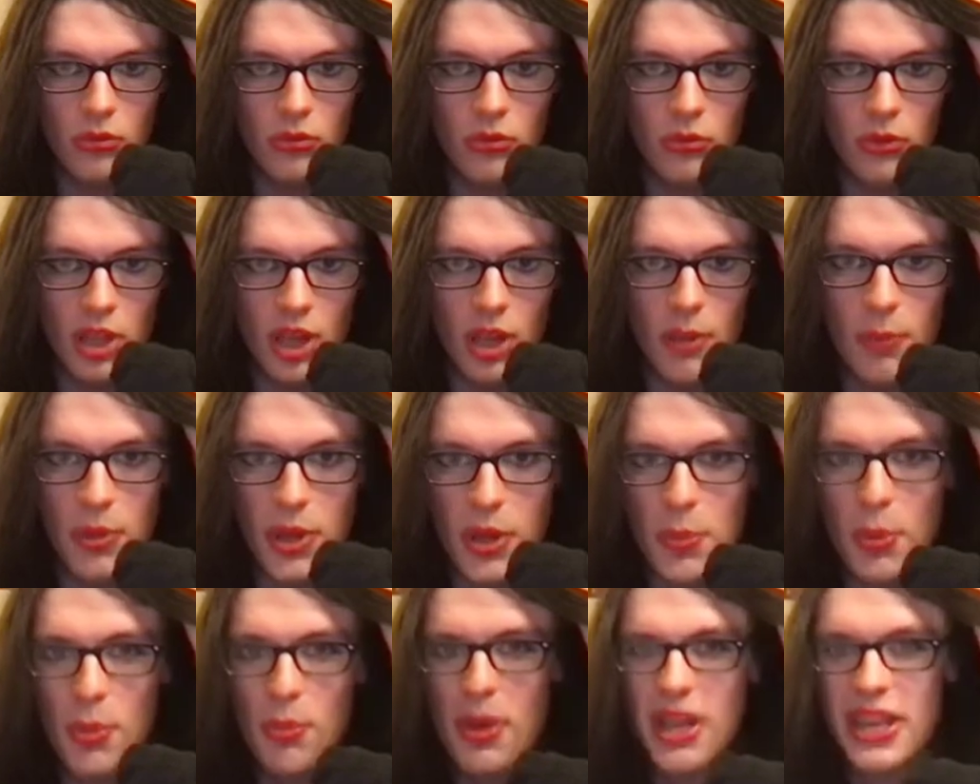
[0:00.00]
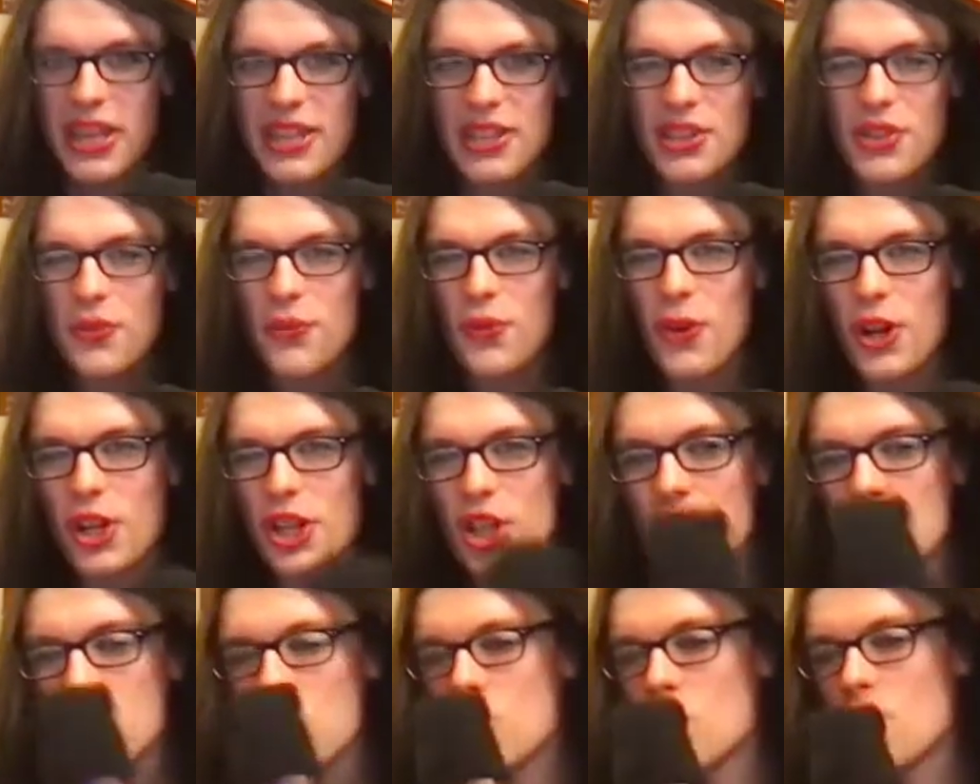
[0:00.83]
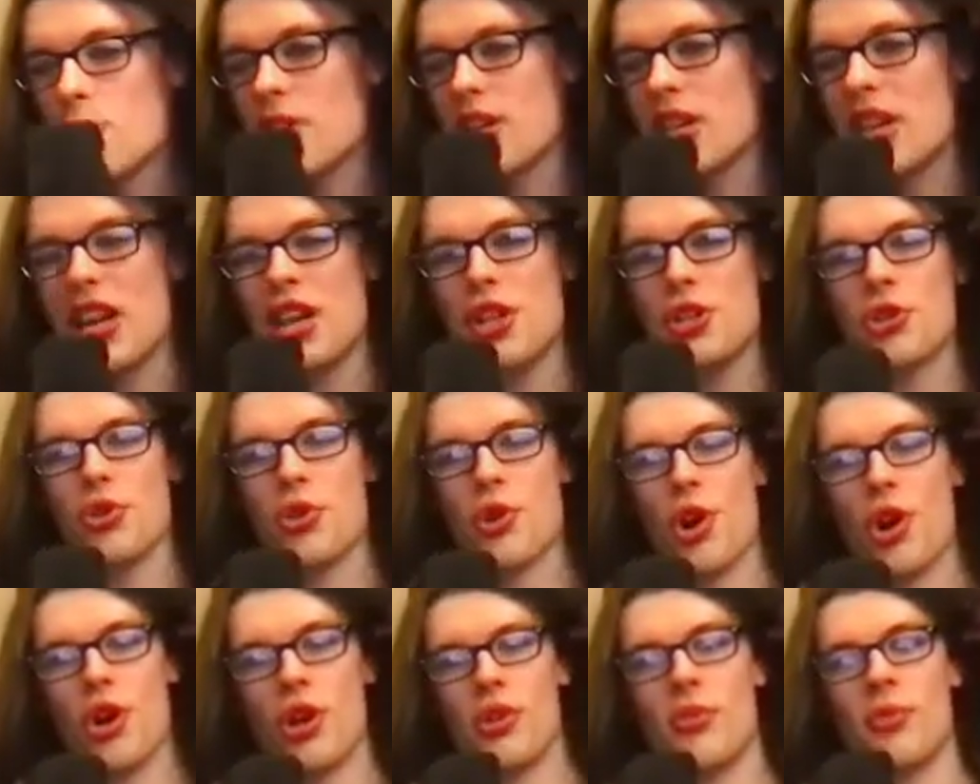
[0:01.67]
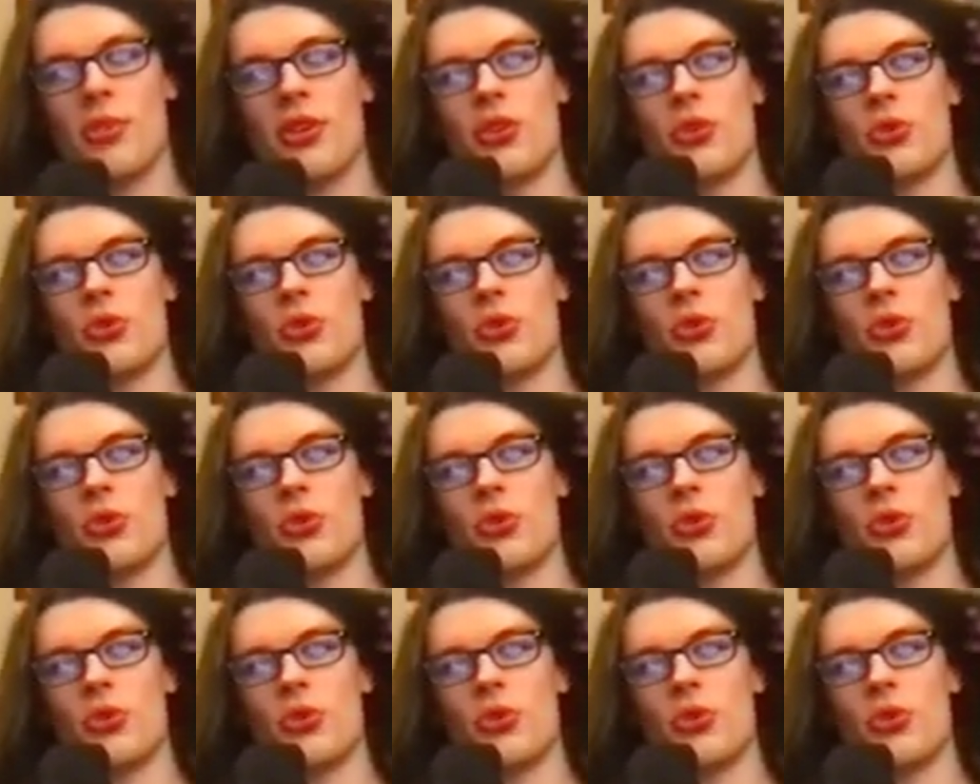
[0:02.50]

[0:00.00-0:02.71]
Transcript: And people making the fucking human nature argument as